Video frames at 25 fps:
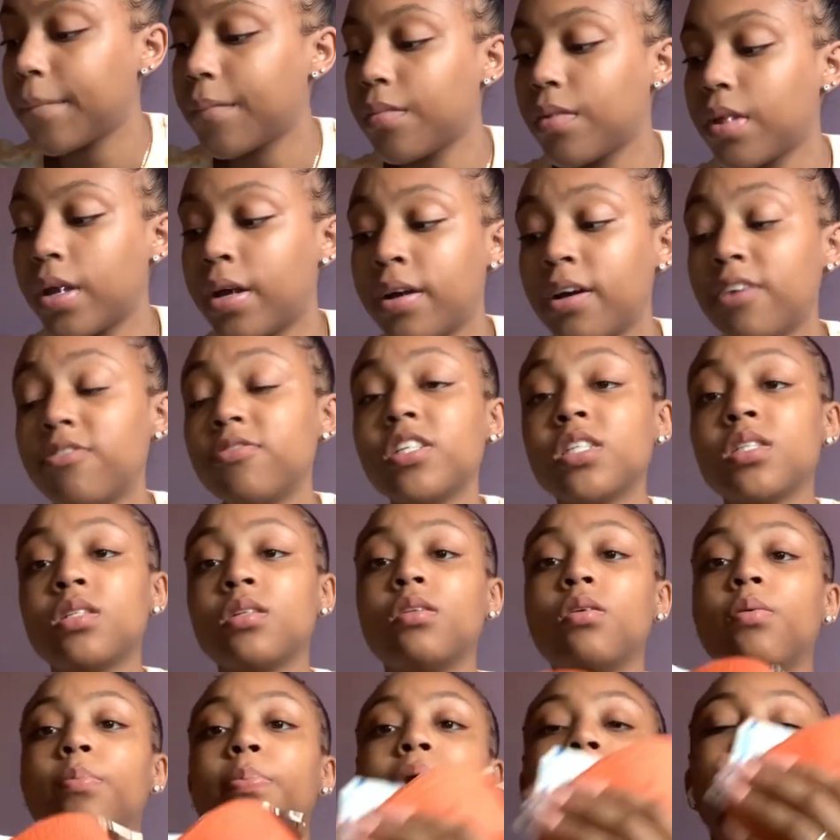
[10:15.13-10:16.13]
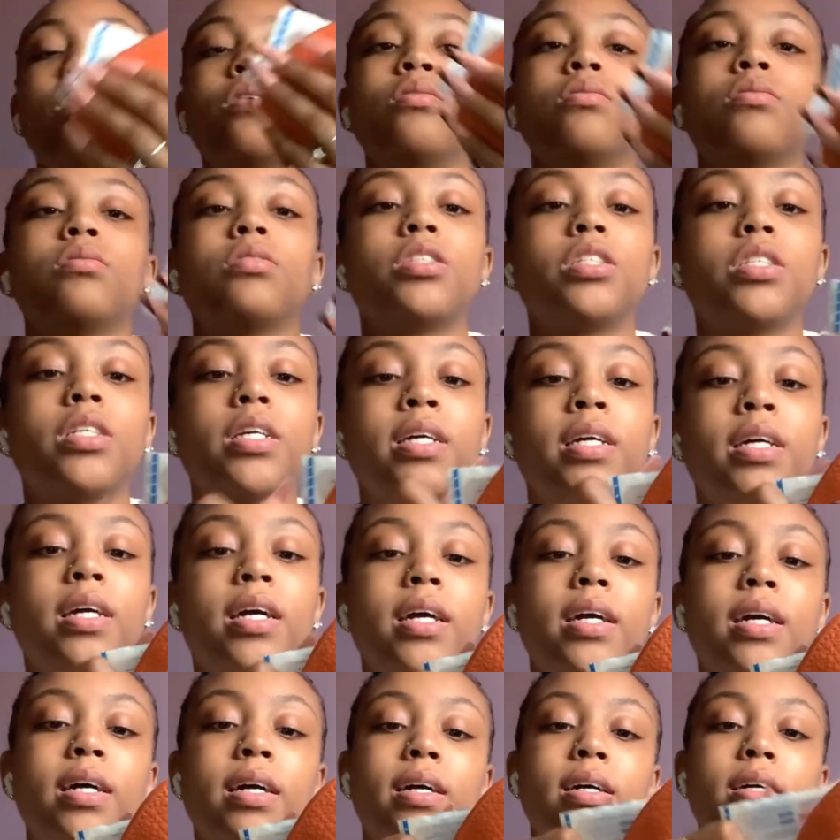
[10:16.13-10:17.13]
I have this little pouch. It
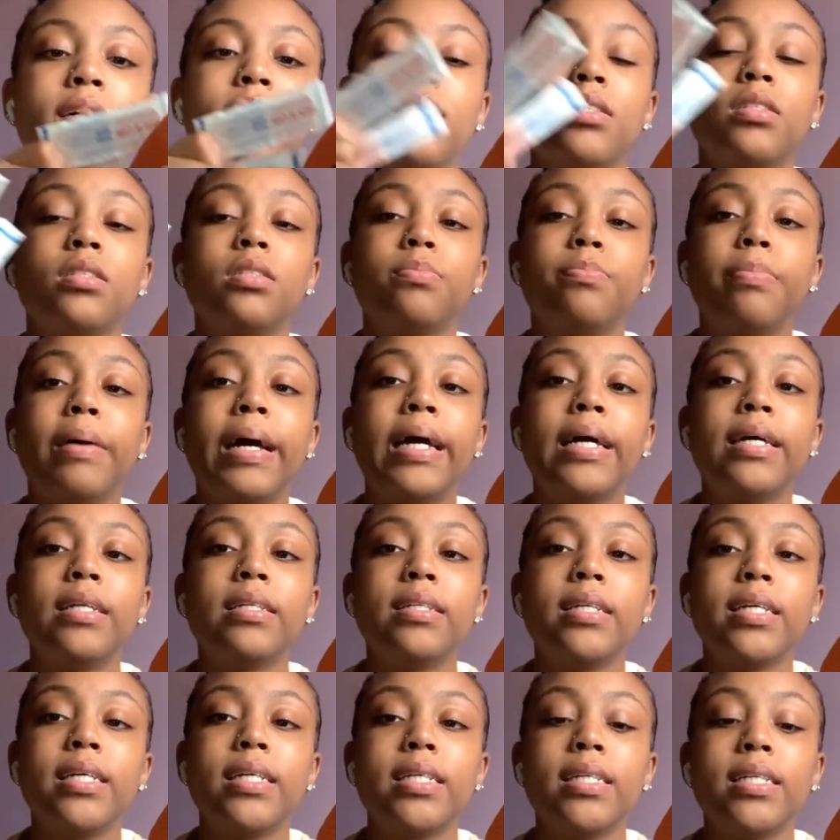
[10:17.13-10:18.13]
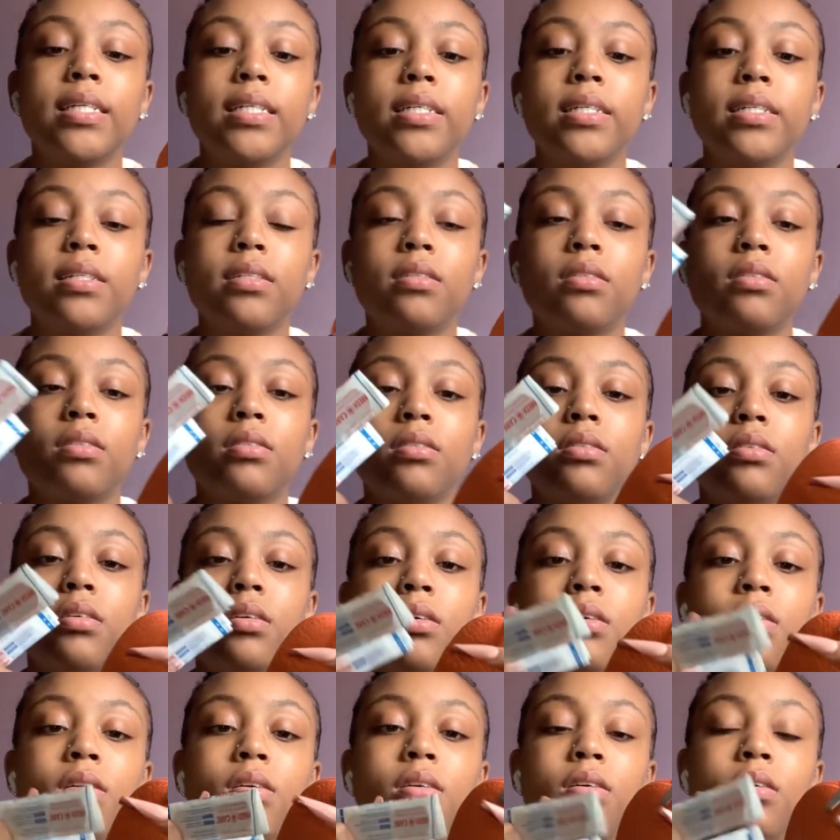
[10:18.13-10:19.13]
has band-aids,
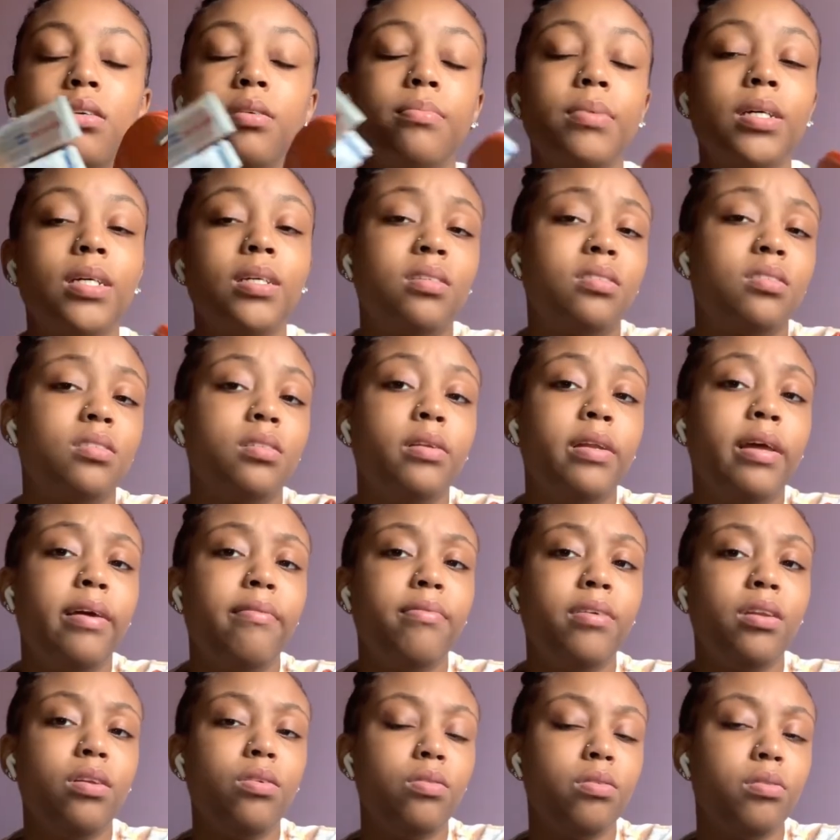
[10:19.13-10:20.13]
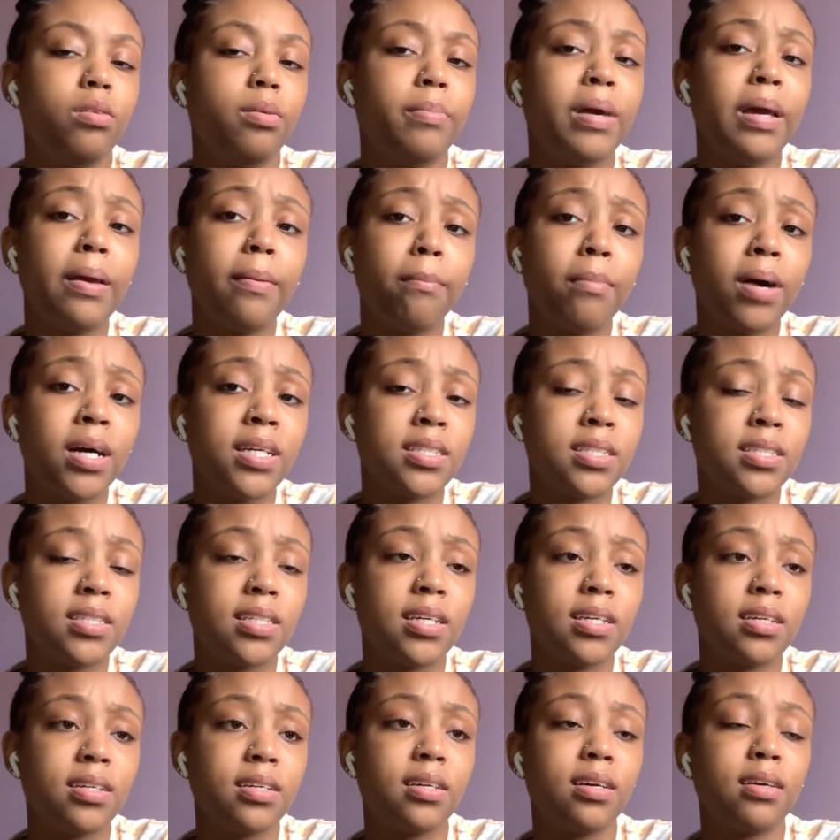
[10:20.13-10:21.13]
because you never know, you might bust
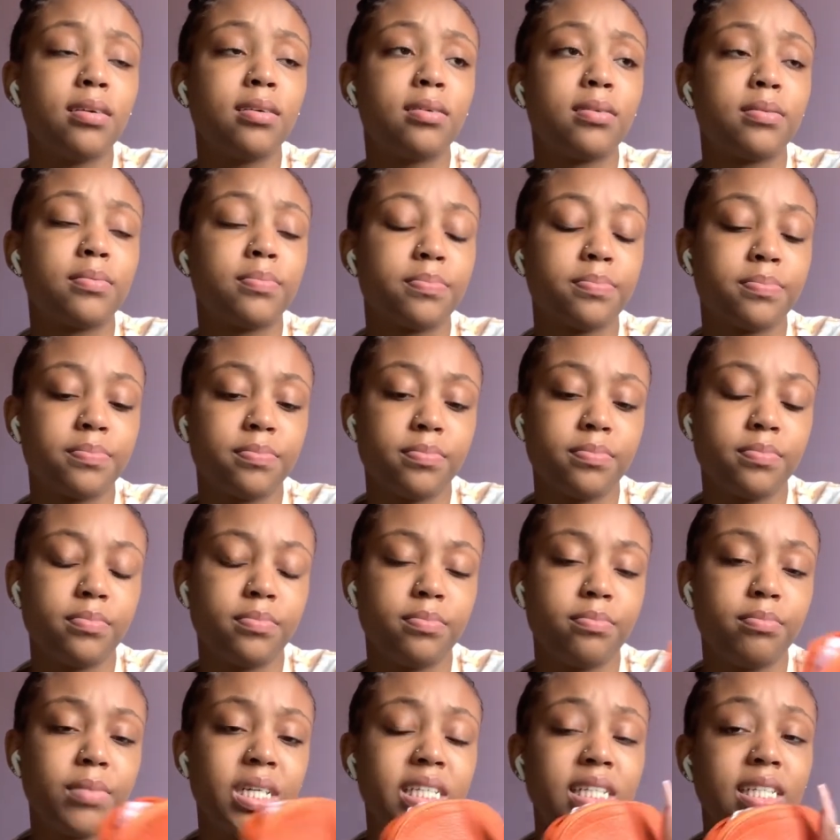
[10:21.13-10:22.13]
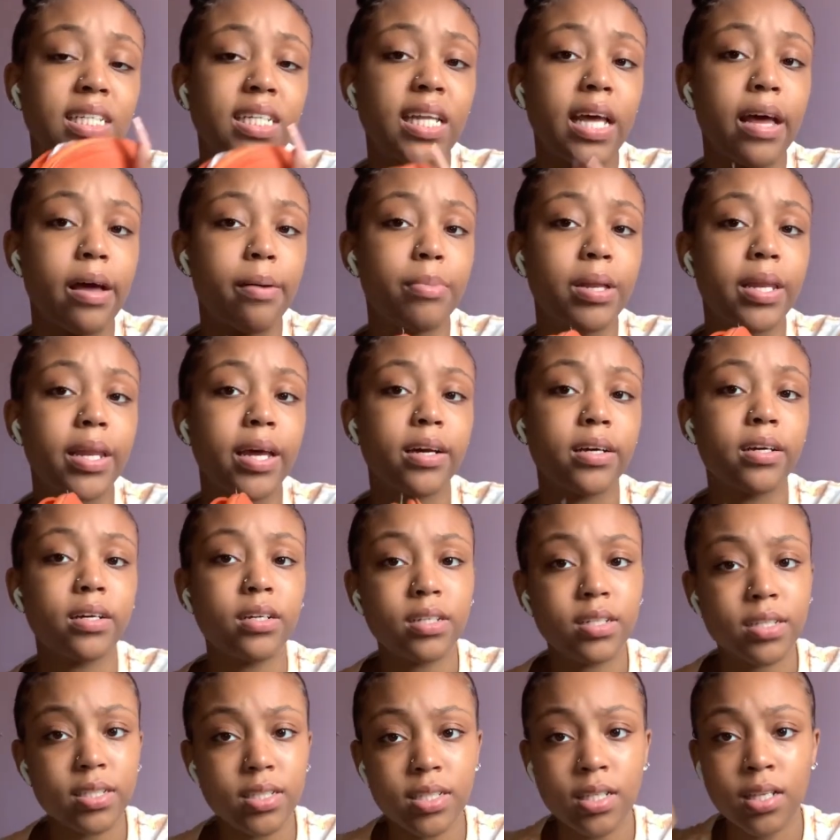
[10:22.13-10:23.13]
your
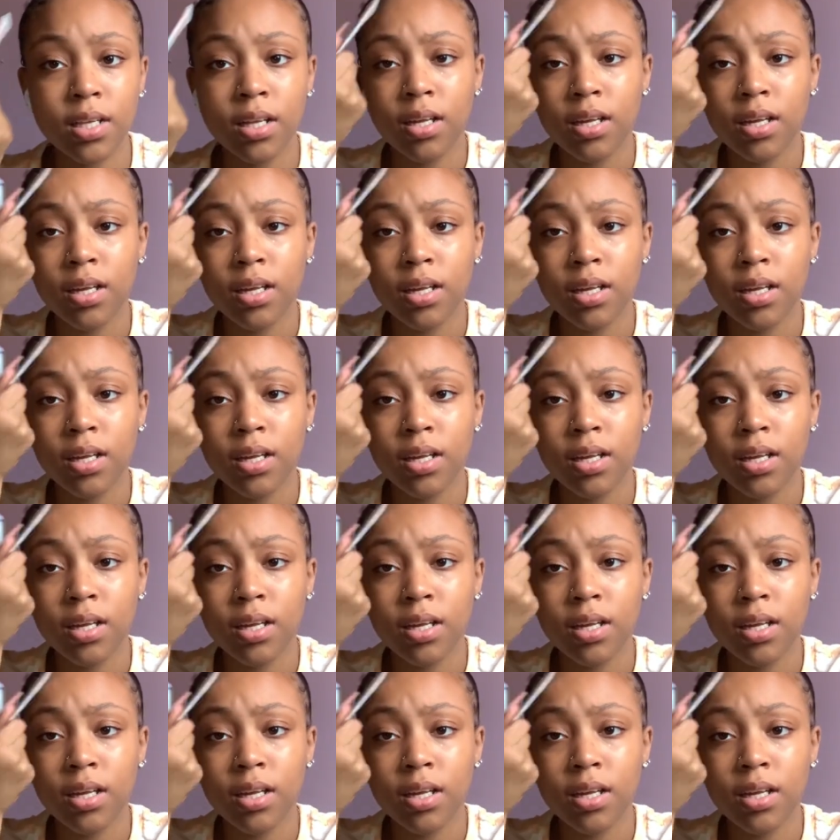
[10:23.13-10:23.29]
tabernacle.